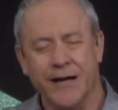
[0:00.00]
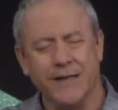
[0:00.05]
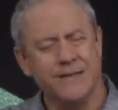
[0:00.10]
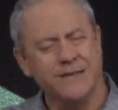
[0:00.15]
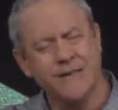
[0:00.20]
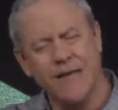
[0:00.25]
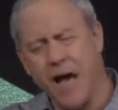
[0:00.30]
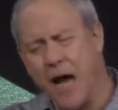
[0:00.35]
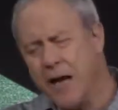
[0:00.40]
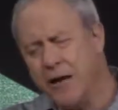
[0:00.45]
a
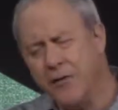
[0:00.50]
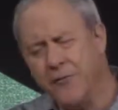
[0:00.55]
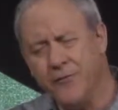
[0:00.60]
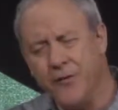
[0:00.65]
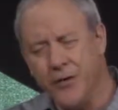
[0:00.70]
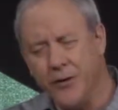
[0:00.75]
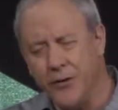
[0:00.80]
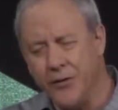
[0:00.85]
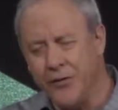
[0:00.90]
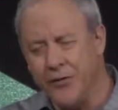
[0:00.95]
side
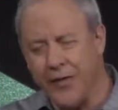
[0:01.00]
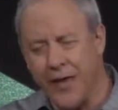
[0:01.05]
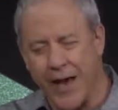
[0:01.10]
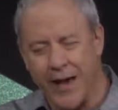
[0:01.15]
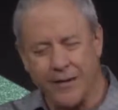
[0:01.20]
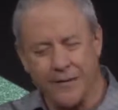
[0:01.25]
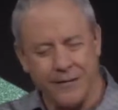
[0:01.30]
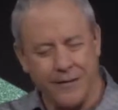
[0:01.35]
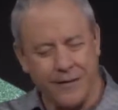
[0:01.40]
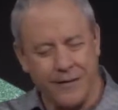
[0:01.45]
of you
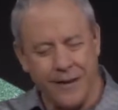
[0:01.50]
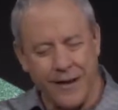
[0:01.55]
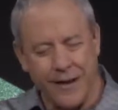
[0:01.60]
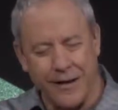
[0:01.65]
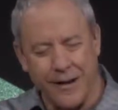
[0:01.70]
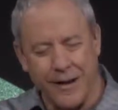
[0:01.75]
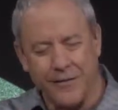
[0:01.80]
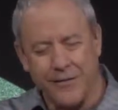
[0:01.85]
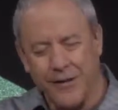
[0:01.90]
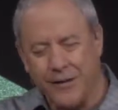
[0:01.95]
that,
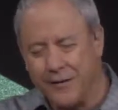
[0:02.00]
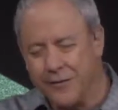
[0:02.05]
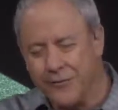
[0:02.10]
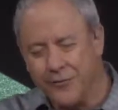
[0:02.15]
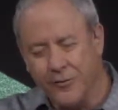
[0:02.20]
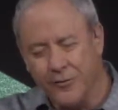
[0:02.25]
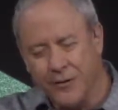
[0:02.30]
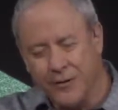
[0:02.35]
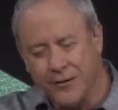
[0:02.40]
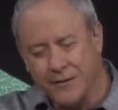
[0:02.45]
that I think,
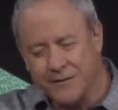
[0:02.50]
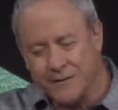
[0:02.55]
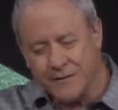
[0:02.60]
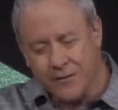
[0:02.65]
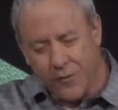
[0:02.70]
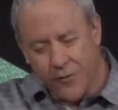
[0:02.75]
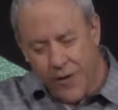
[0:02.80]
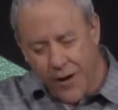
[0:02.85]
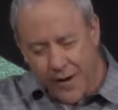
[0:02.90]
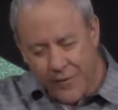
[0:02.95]
Lord, is
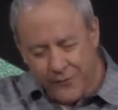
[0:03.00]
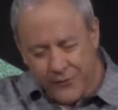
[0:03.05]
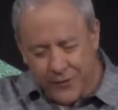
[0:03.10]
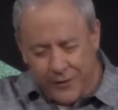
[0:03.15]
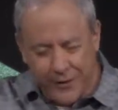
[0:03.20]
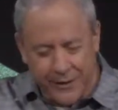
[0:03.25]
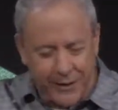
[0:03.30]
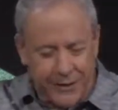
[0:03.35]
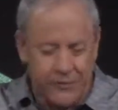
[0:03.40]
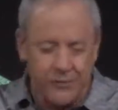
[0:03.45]
so
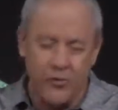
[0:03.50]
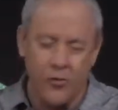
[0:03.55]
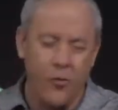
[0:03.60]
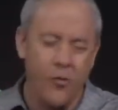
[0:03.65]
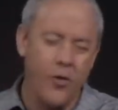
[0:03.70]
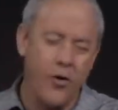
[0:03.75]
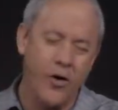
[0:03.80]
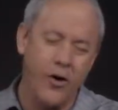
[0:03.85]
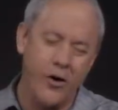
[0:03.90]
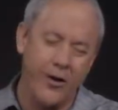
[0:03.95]
often
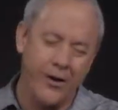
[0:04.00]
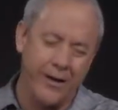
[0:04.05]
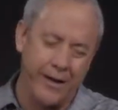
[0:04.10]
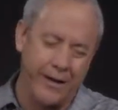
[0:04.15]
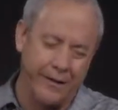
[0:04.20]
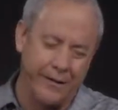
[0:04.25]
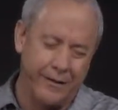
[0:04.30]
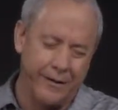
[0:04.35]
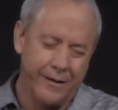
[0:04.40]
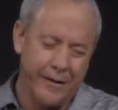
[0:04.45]
ignored
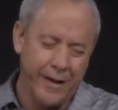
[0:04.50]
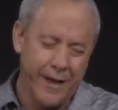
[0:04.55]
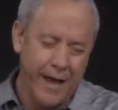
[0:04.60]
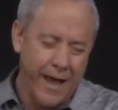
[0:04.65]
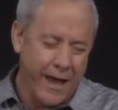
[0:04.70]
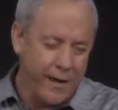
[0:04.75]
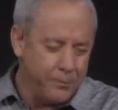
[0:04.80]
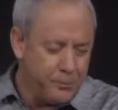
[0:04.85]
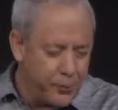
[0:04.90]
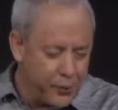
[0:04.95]
and,
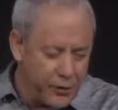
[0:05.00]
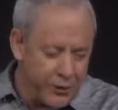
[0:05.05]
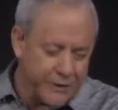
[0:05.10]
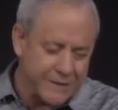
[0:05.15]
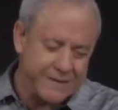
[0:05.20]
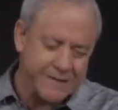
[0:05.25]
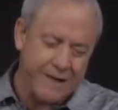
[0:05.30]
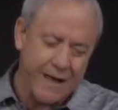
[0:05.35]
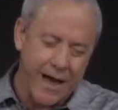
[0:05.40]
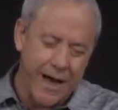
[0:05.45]
and put
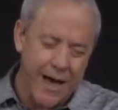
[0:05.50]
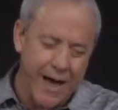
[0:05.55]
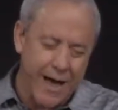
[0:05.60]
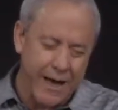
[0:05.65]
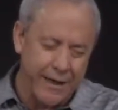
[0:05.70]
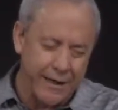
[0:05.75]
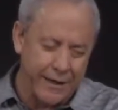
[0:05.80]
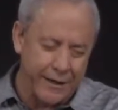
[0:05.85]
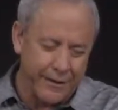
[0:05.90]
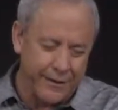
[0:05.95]

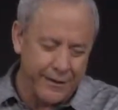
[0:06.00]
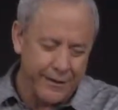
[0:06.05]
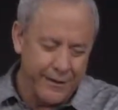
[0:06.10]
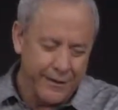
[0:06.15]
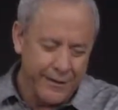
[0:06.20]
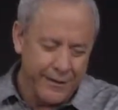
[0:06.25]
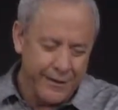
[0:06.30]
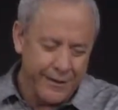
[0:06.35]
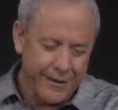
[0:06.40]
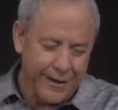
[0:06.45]
aside. And,
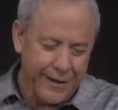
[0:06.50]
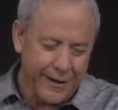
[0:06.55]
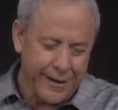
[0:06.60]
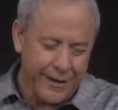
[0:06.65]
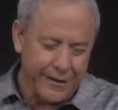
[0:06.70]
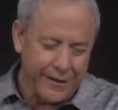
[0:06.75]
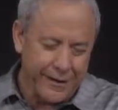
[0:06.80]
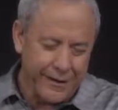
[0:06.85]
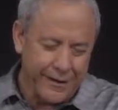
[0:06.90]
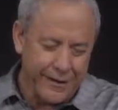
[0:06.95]

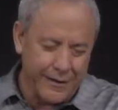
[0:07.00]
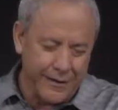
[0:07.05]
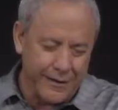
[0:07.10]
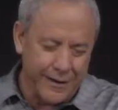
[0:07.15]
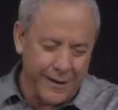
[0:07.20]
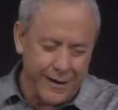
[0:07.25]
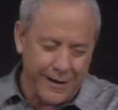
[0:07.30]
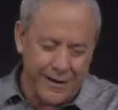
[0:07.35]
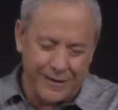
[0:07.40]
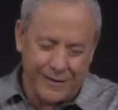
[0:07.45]
and
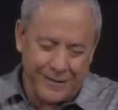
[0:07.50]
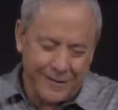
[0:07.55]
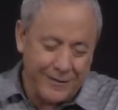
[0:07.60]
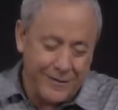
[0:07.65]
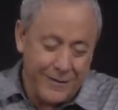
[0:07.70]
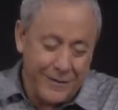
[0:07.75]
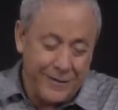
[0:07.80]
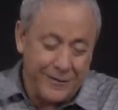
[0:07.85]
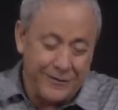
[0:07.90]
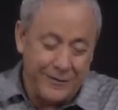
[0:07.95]
I
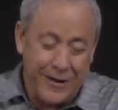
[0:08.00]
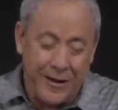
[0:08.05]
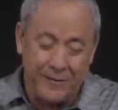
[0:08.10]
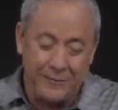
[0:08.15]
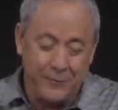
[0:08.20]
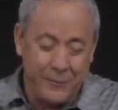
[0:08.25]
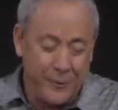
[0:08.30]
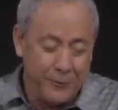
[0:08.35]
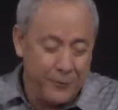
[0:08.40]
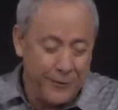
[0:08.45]
think a
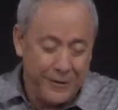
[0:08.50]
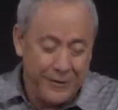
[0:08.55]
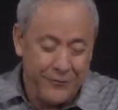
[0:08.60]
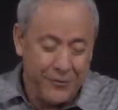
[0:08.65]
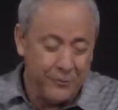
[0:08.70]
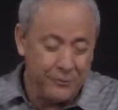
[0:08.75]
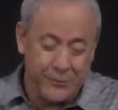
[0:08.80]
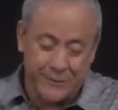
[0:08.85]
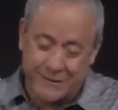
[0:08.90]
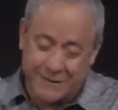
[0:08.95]
lot of people
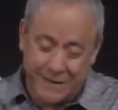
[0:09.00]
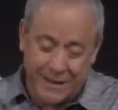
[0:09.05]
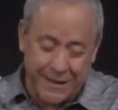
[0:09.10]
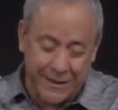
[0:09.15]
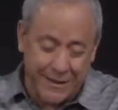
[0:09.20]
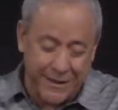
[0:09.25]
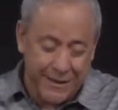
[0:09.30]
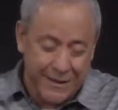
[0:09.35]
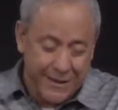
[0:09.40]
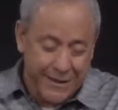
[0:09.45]
even
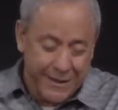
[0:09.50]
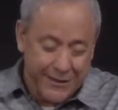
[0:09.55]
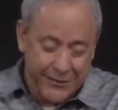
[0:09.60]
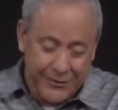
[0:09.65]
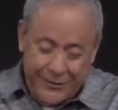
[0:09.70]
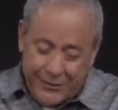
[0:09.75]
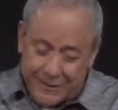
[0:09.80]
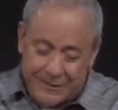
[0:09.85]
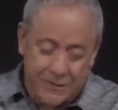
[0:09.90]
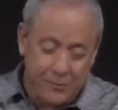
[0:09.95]
pretend
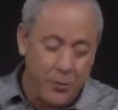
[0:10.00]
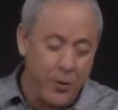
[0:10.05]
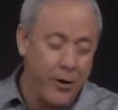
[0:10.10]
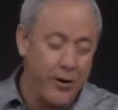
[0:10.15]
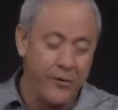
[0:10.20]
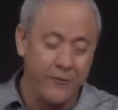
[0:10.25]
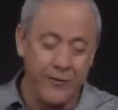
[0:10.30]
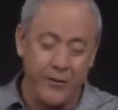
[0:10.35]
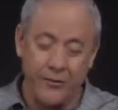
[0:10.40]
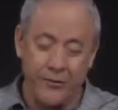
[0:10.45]
this
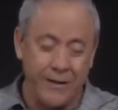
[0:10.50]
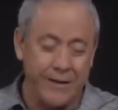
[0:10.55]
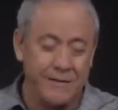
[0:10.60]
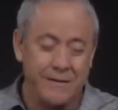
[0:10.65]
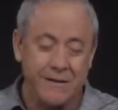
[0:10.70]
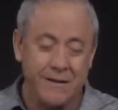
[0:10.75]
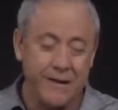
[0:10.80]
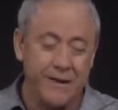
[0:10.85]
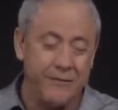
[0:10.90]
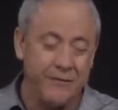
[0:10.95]
part of you
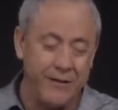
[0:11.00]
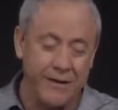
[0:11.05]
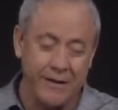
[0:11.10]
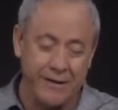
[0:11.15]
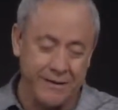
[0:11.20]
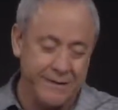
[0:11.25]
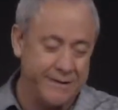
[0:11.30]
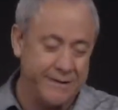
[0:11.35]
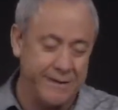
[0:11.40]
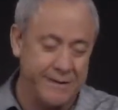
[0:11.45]
doesn't even
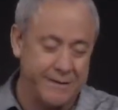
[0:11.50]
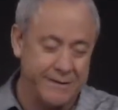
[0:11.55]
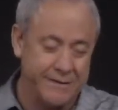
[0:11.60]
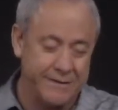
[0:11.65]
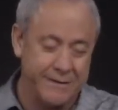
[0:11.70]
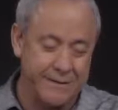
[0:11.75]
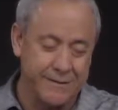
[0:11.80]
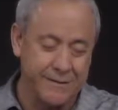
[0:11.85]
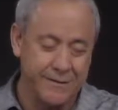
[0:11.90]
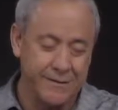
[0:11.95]

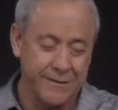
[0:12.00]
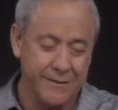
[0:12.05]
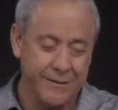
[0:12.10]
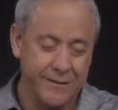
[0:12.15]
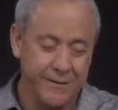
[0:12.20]
exist.